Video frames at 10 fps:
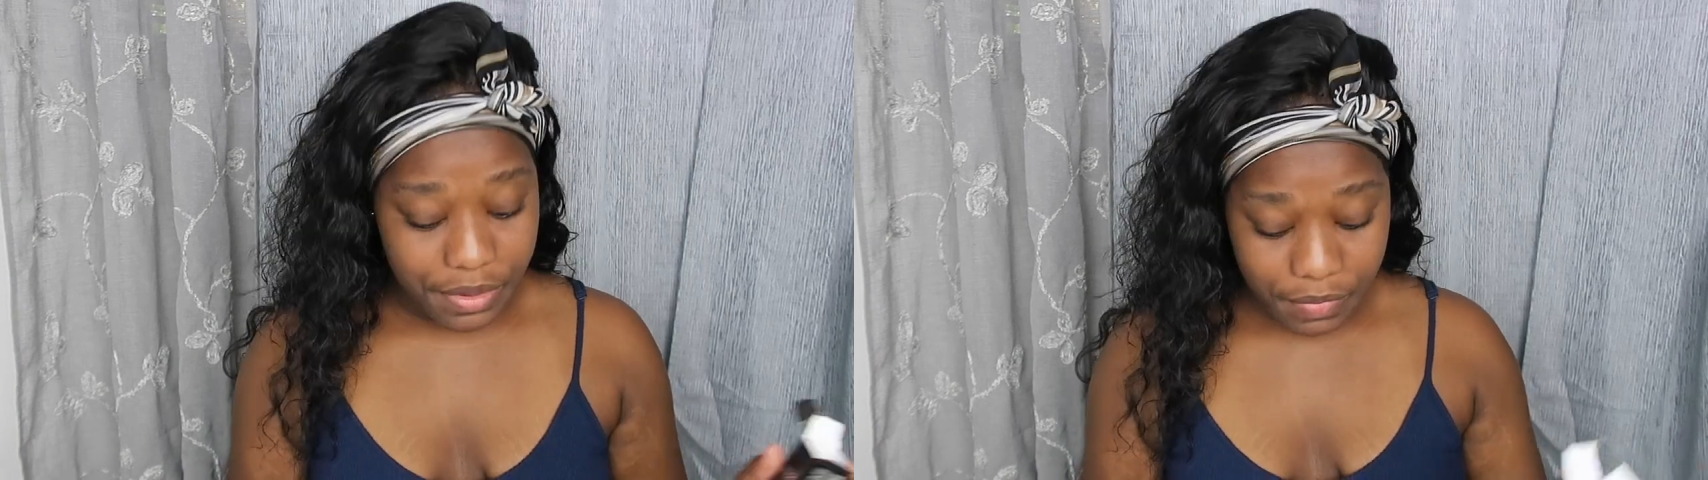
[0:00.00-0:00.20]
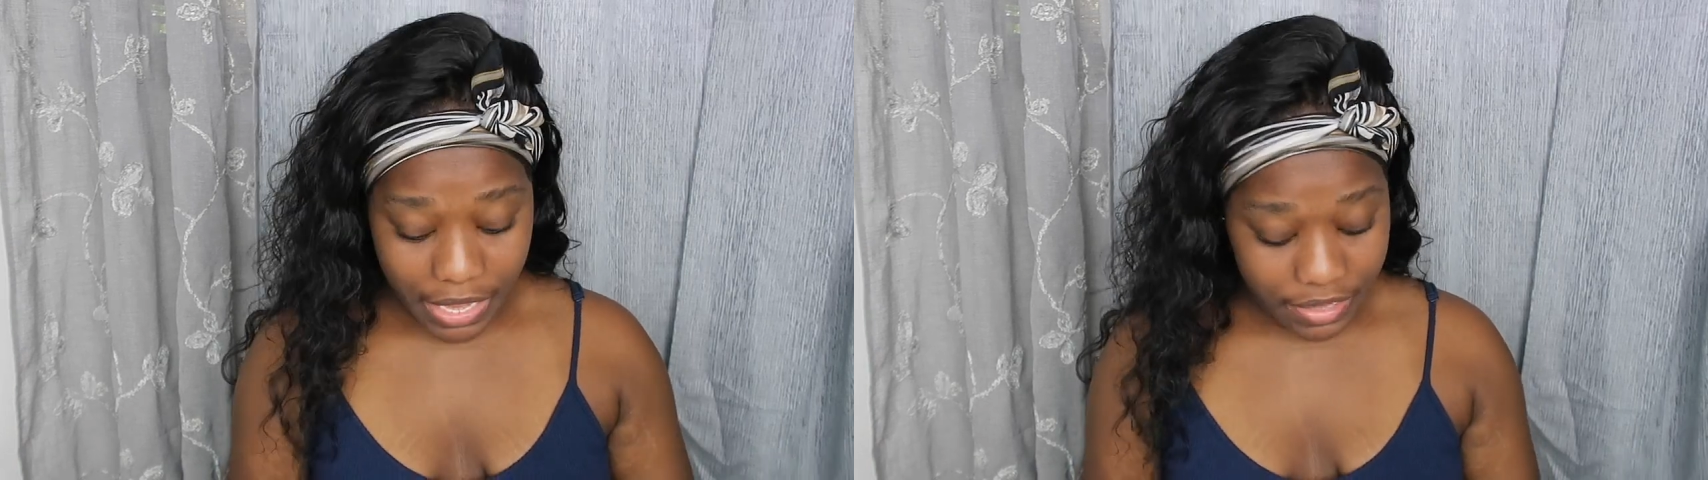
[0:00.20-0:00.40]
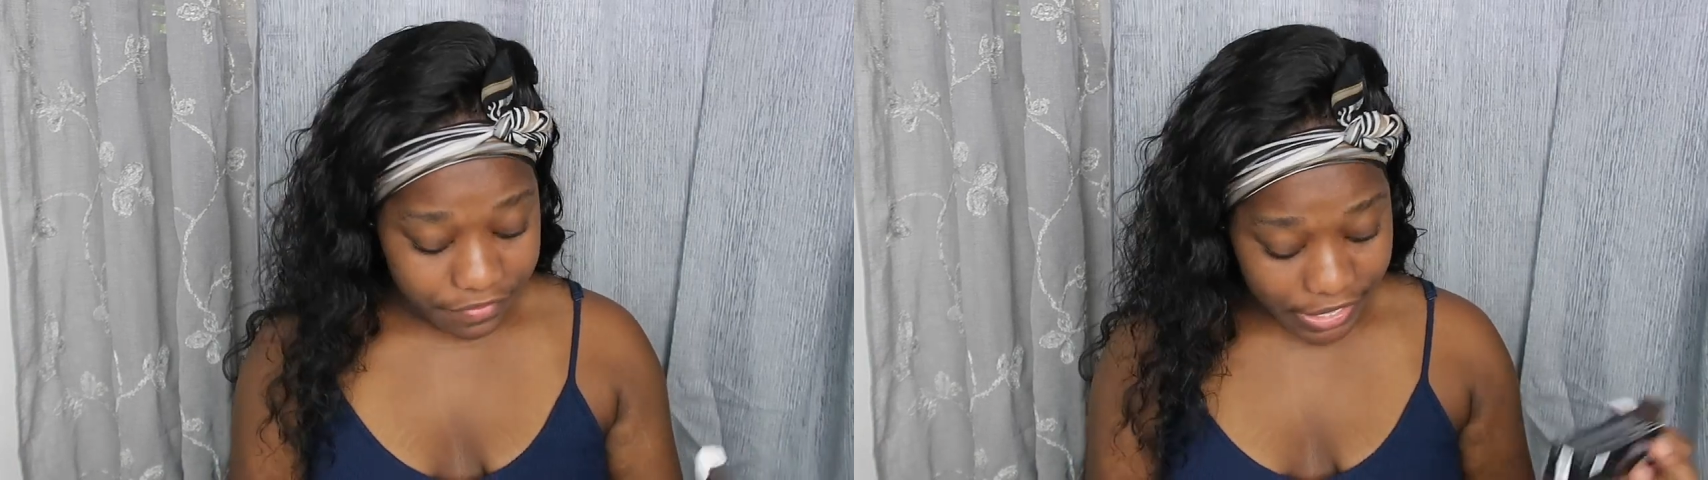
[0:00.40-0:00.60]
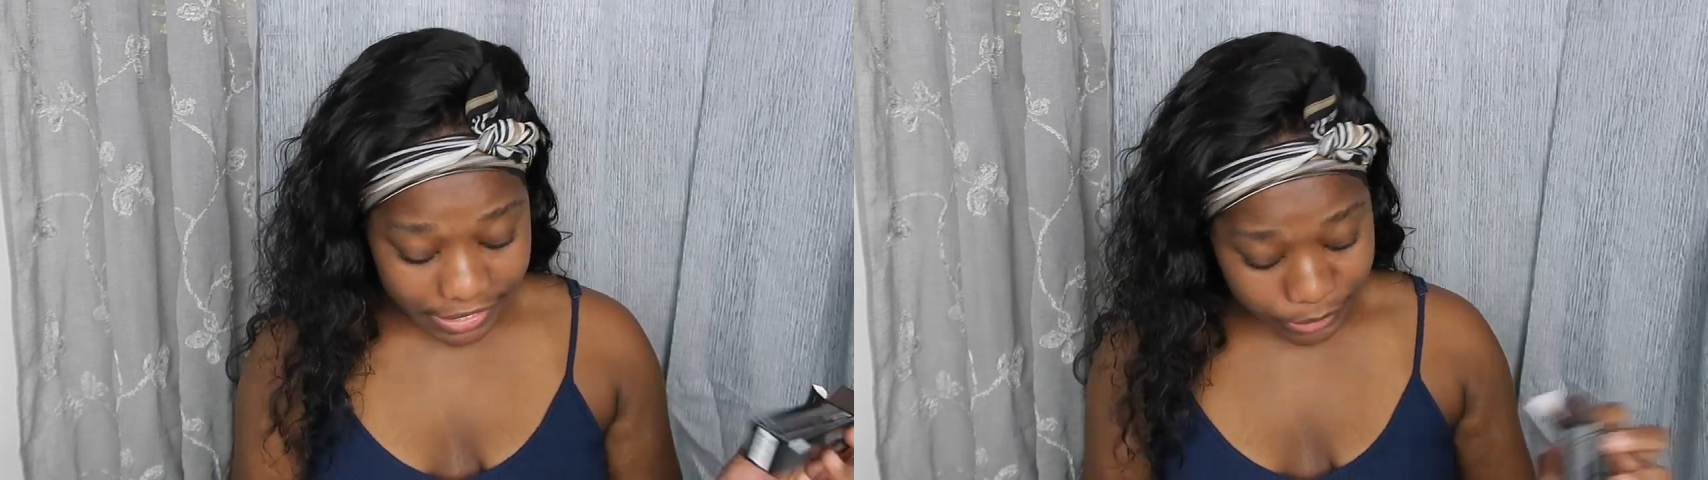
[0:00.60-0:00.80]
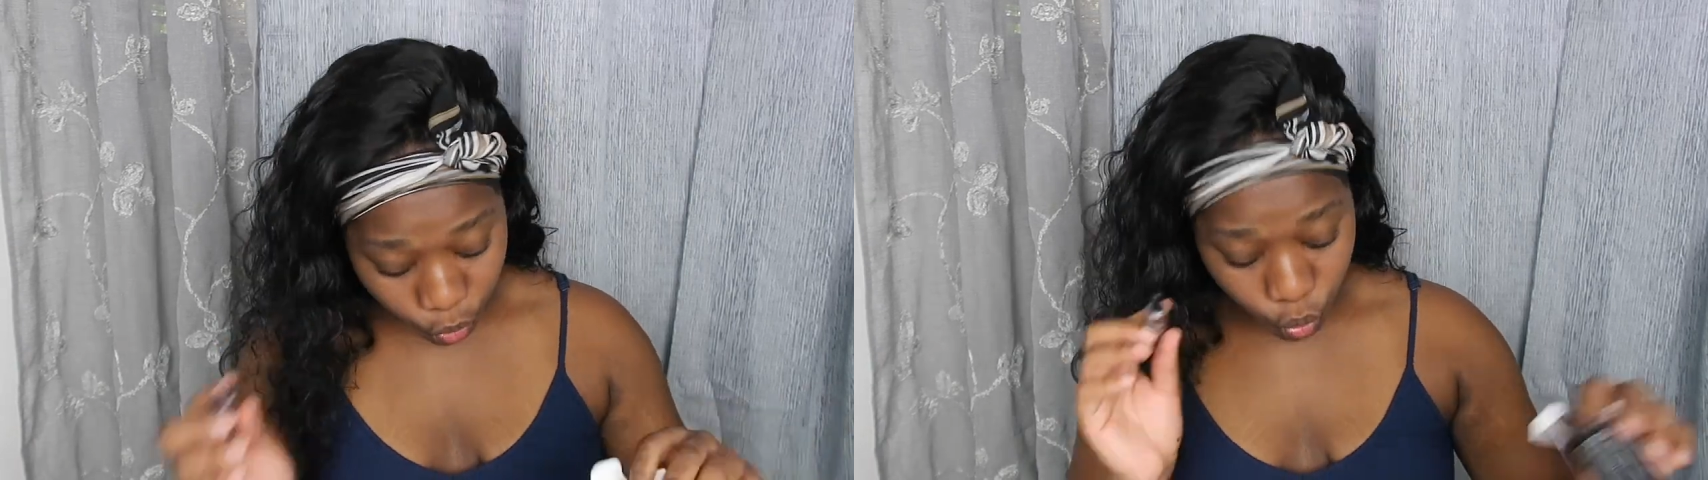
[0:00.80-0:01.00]
I'm not
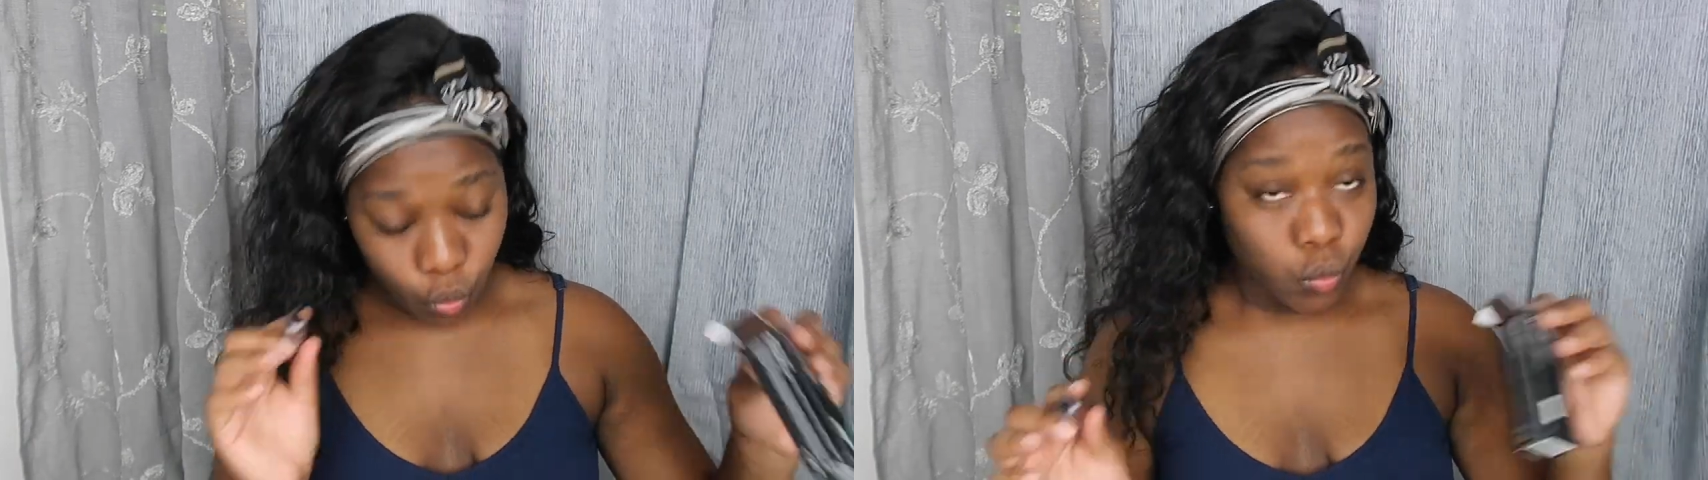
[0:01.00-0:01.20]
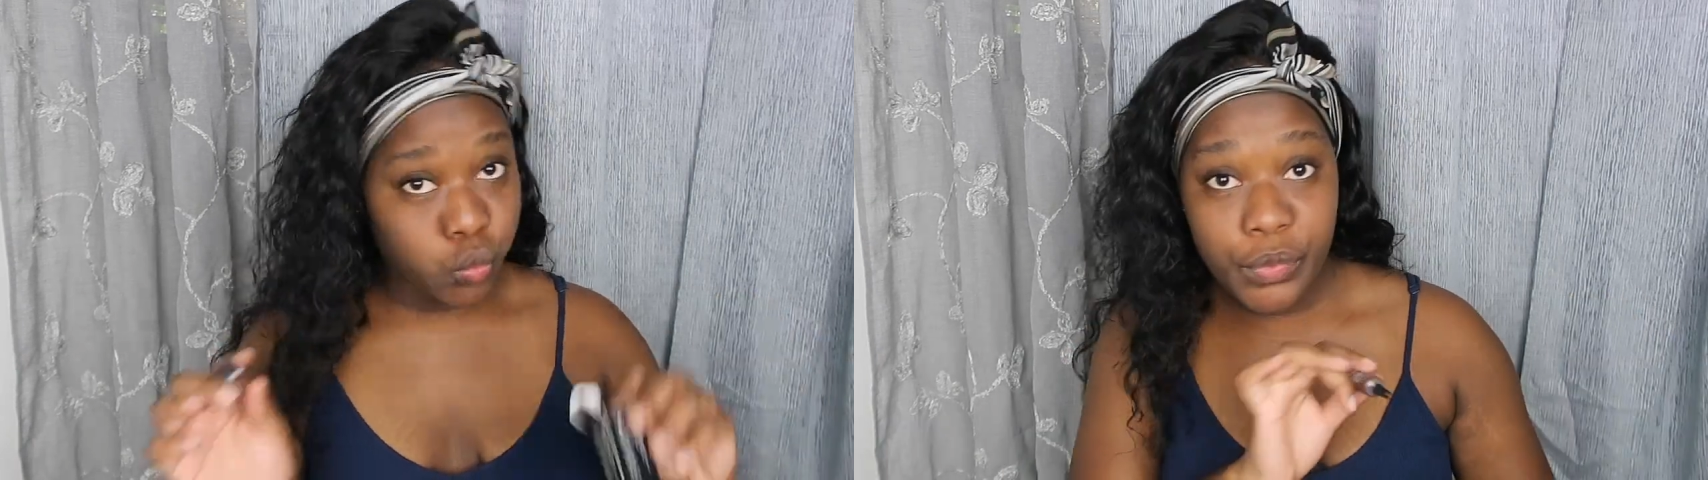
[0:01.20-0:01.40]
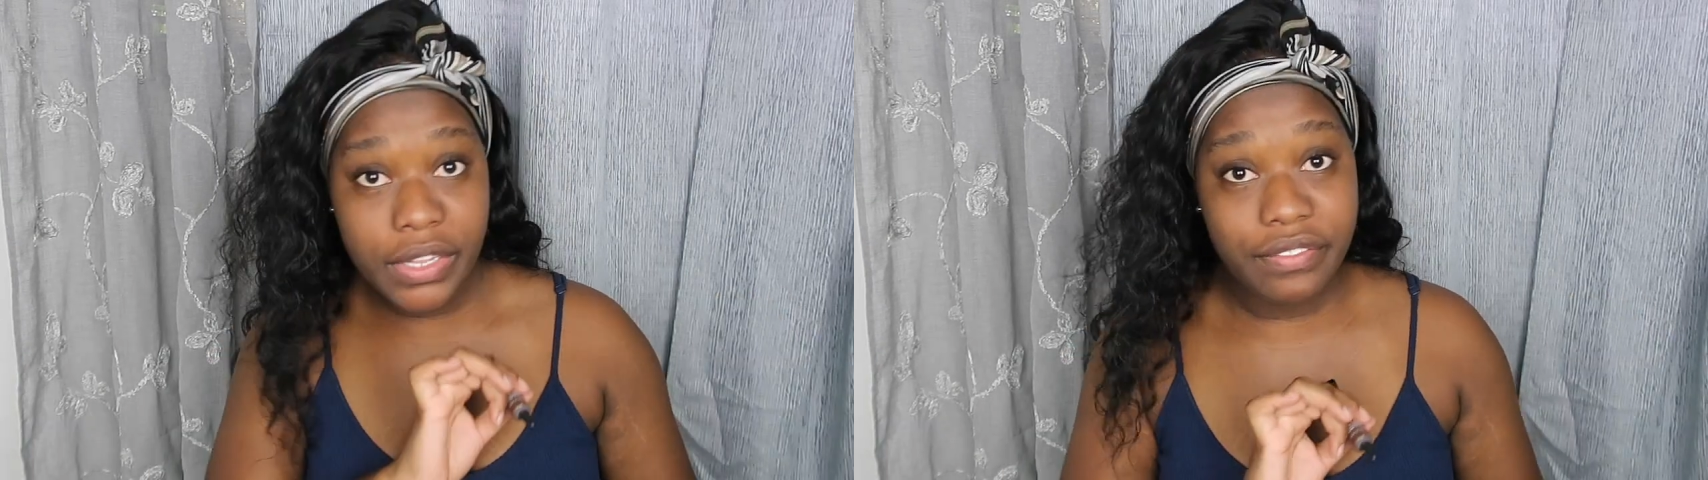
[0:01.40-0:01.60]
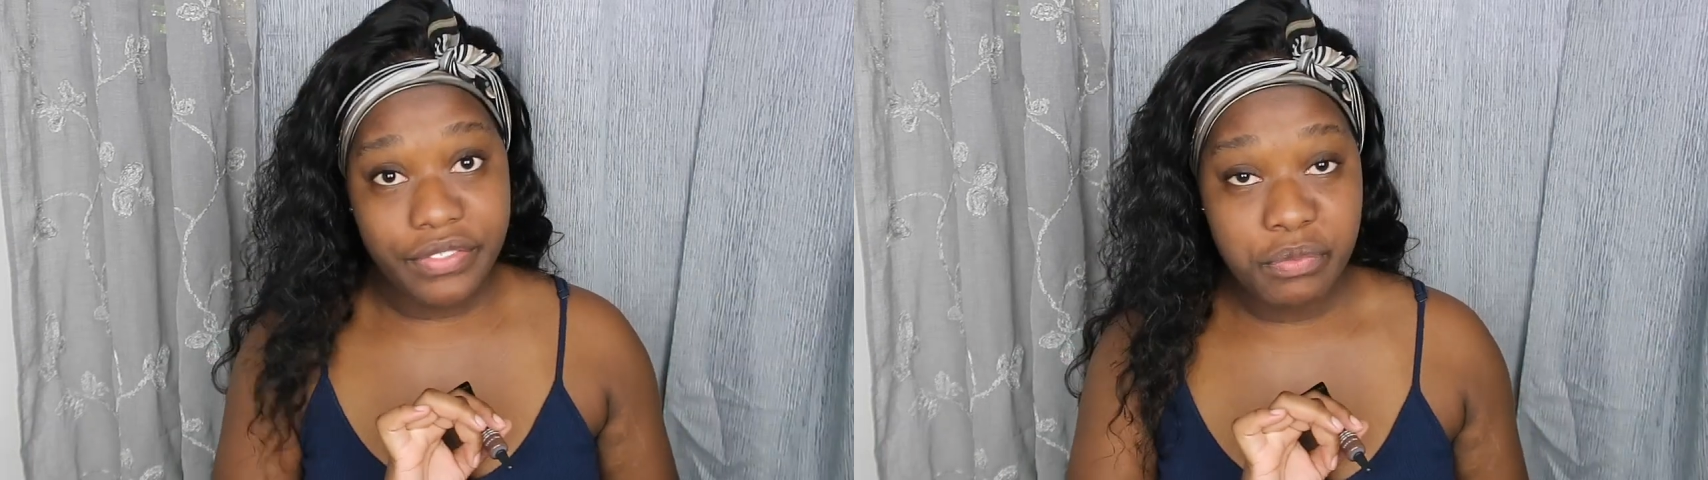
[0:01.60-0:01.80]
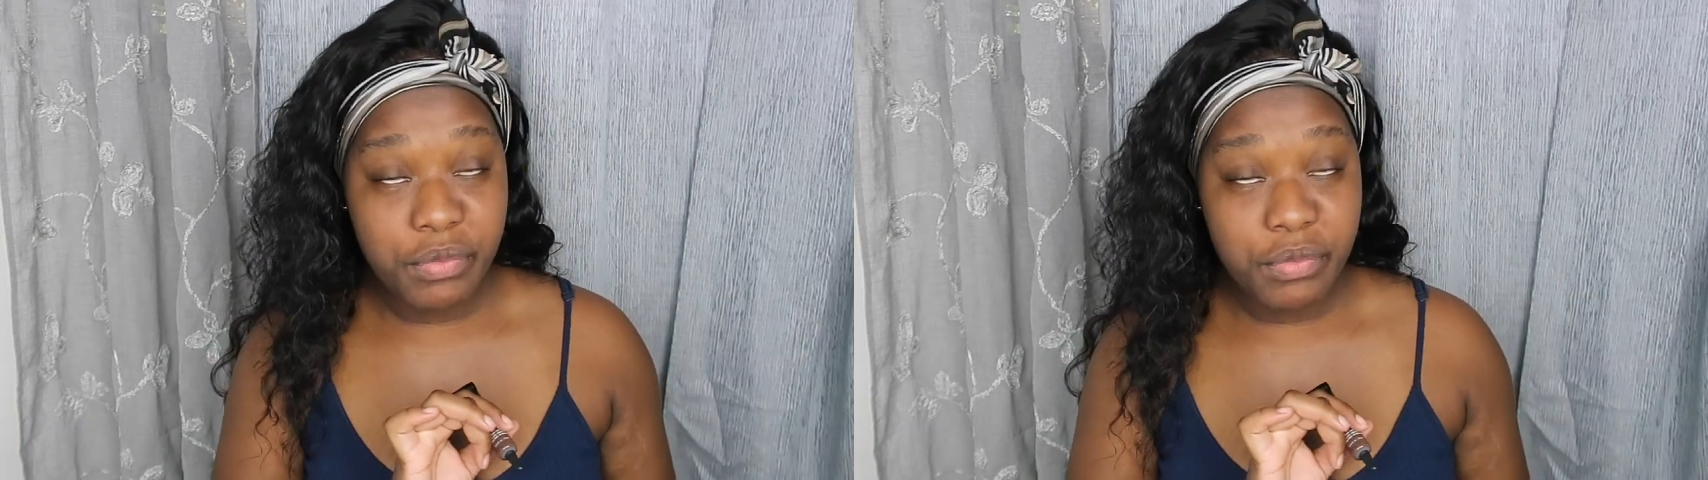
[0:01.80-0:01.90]
advanced, so don't come for